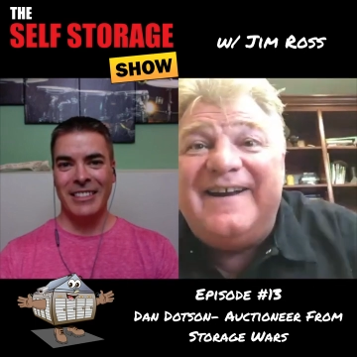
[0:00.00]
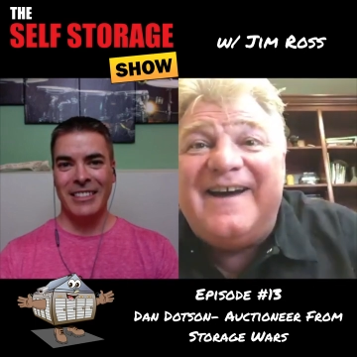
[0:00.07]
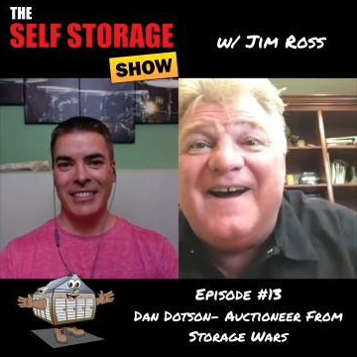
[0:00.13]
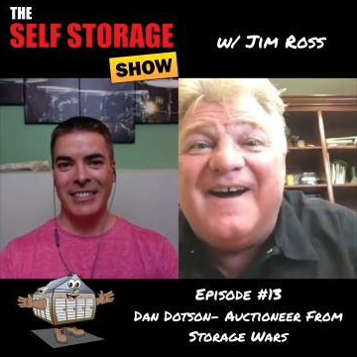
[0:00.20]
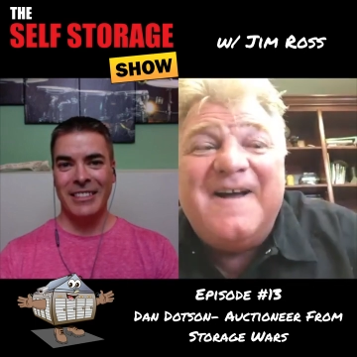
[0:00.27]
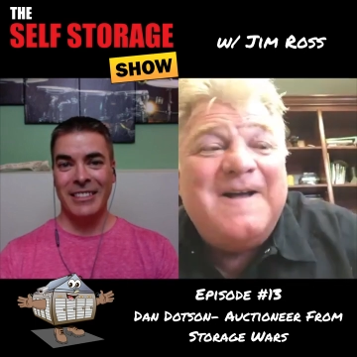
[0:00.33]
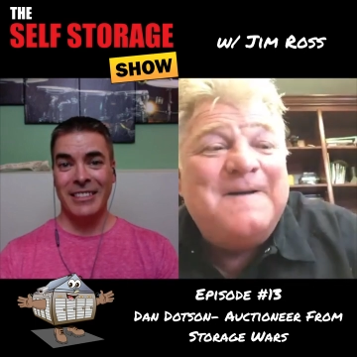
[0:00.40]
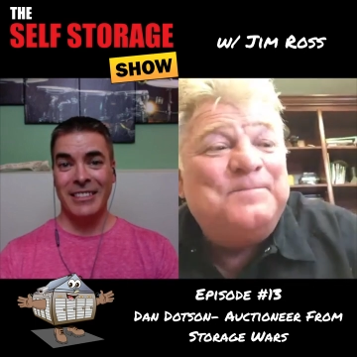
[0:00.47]

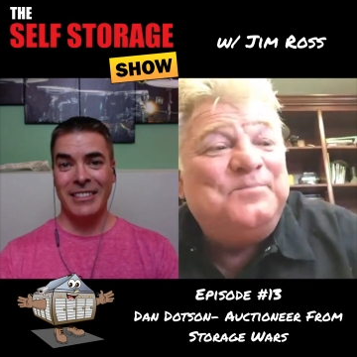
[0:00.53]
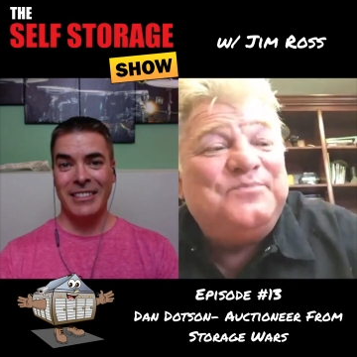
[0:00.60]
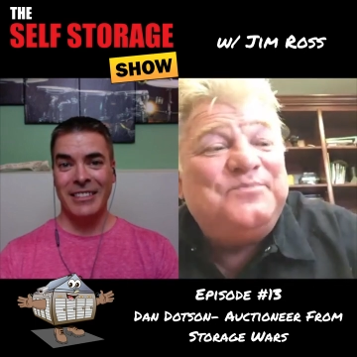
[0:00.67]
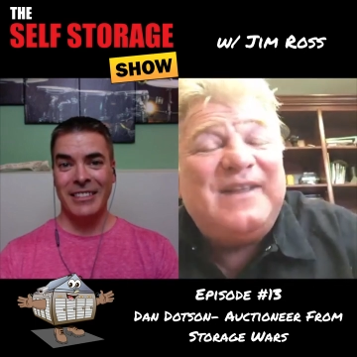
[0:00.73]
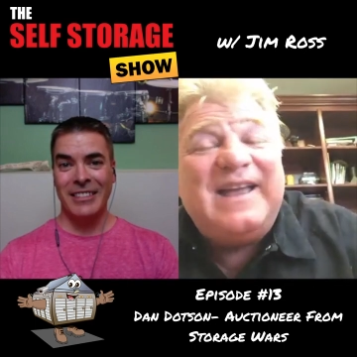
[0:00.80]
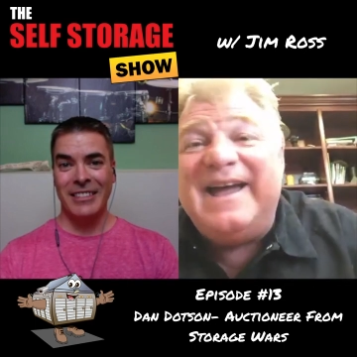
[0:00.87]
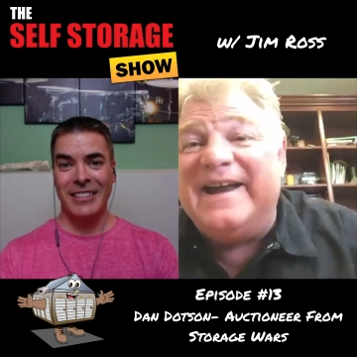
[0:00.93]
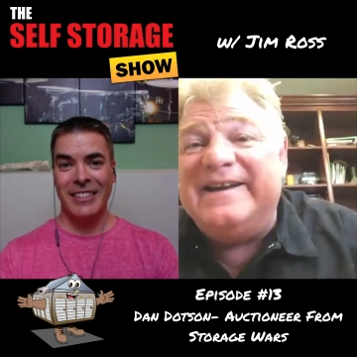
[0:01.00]

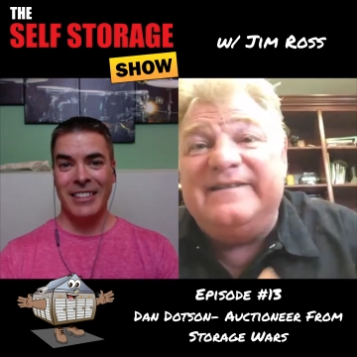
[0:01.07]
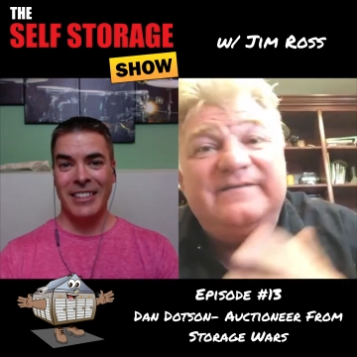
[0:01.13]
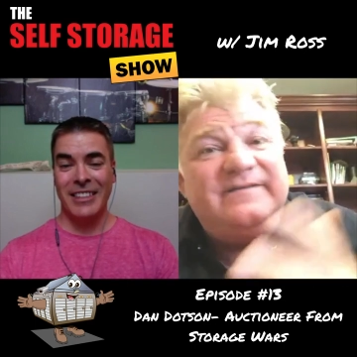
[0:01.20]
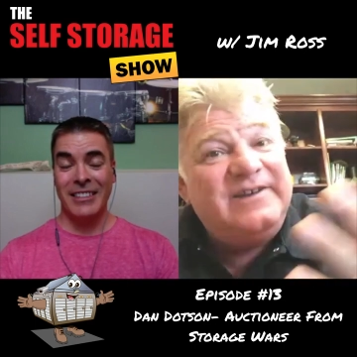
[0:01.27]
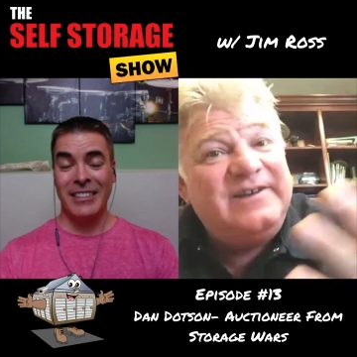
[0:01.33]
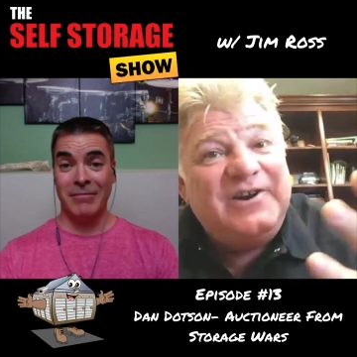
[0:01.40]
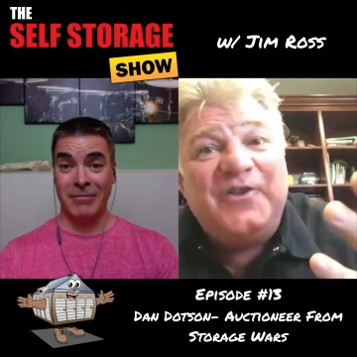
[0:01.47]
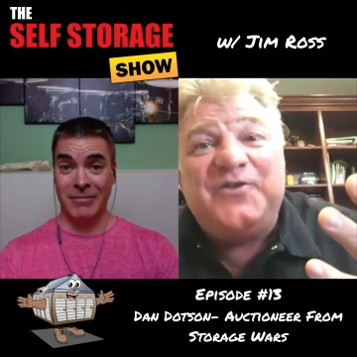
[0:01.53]

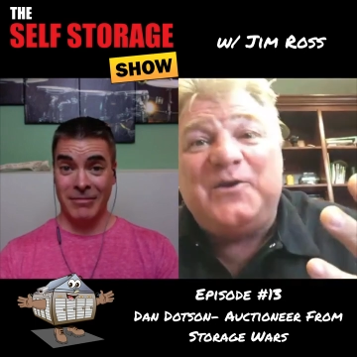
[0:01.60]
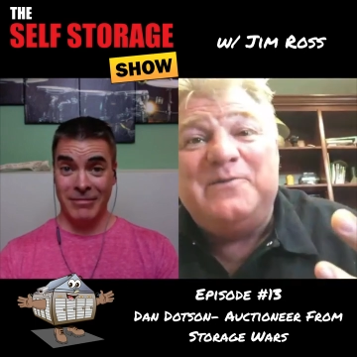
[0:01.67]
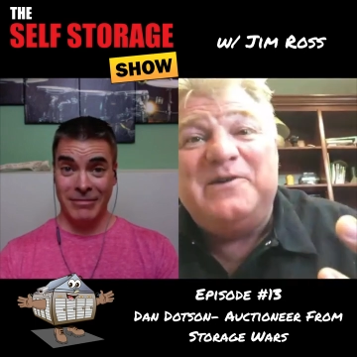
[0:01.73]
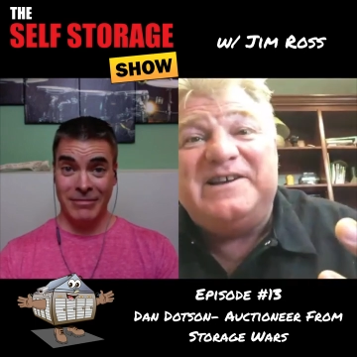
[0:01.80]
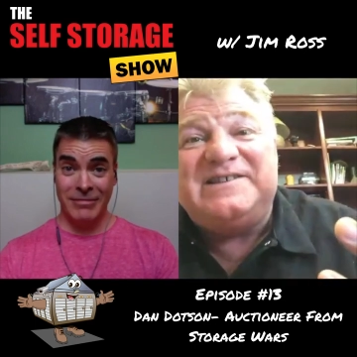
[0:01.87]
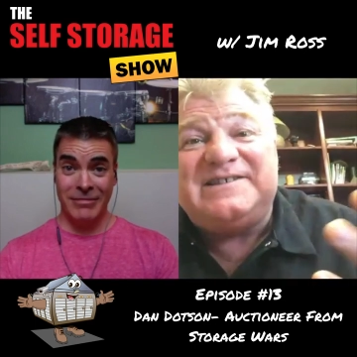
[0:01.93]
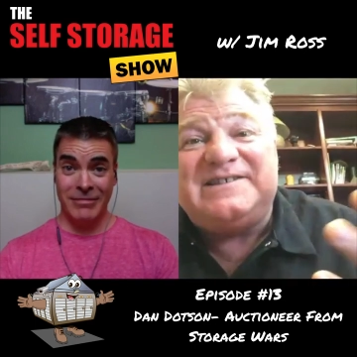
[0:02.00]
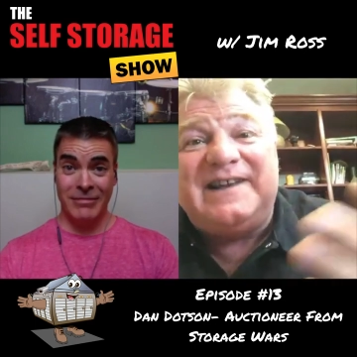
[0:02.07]
Speaker 1: And you know, 3
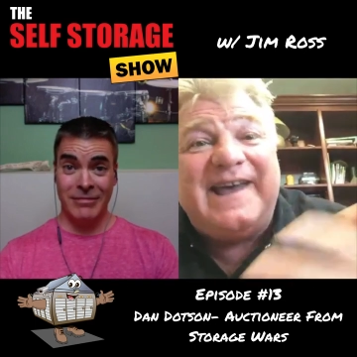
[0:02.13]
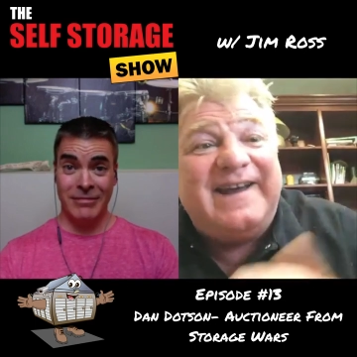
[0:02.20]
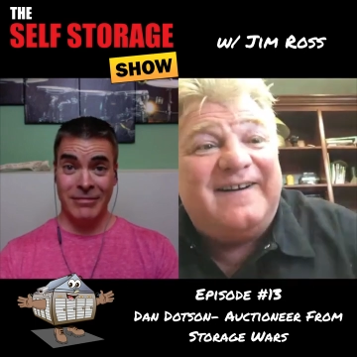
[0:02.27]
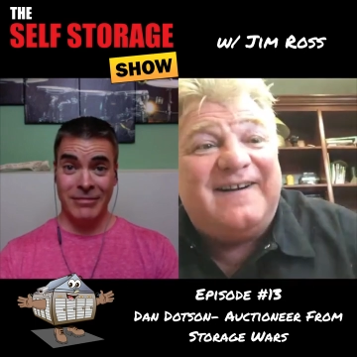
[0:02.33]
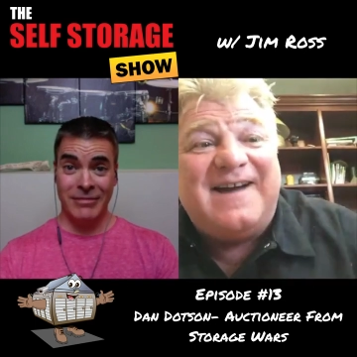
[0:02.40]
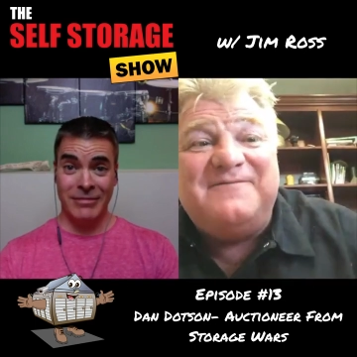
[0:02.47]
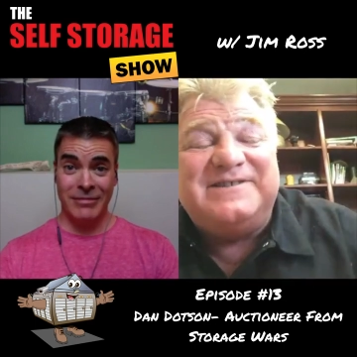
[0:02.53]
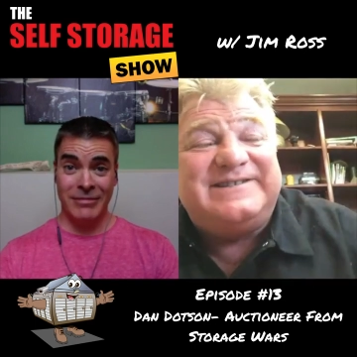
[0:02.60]
weeks
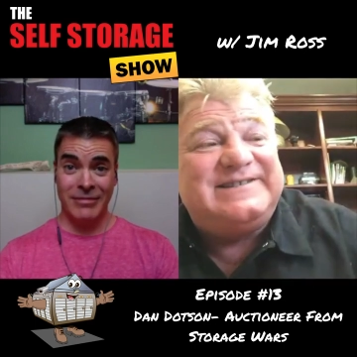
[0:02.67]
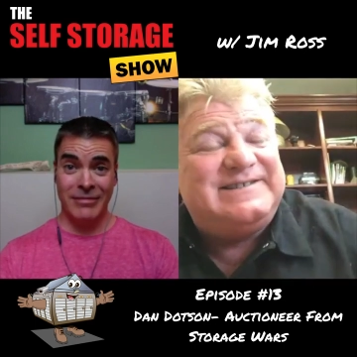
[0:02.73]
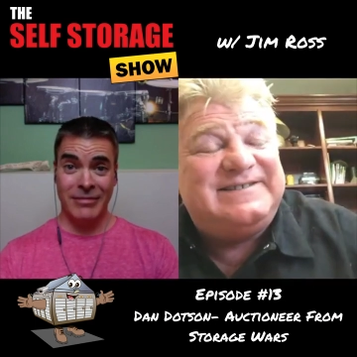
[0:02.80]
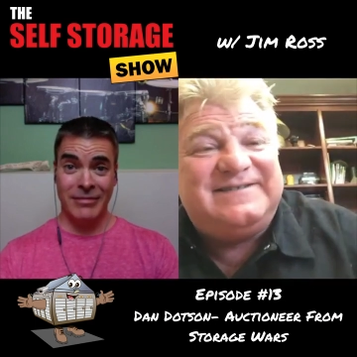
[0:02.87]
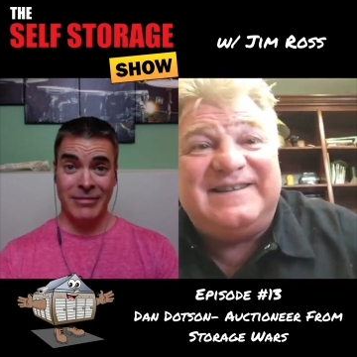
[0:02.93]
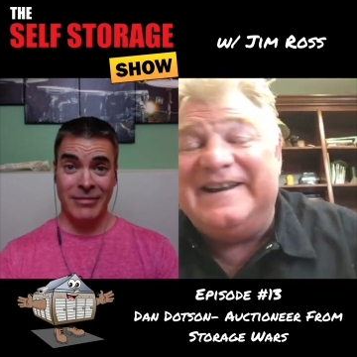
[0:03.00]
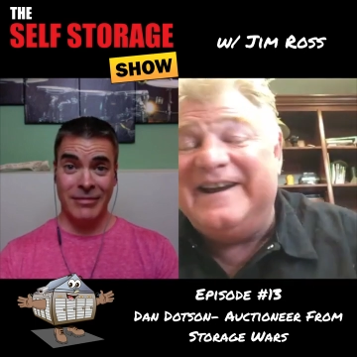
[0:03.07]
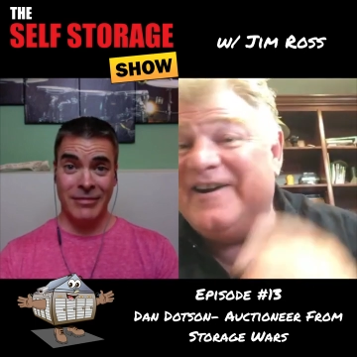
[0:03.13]
later, I was